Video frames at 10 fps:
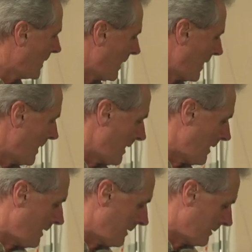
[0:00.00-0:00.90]

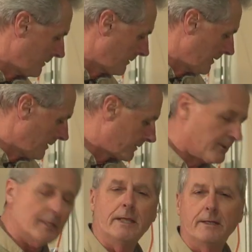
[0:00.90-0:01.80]
and
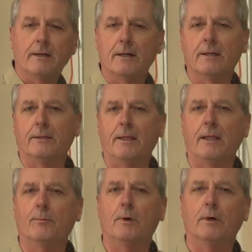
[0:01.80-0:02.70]
turn the heat on, and
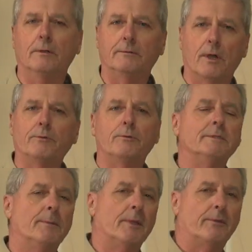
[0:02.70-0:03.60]
then we'll go through
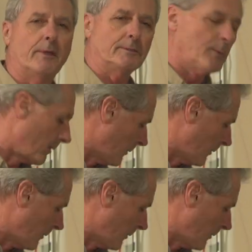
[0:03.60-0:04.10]
some of the things while we're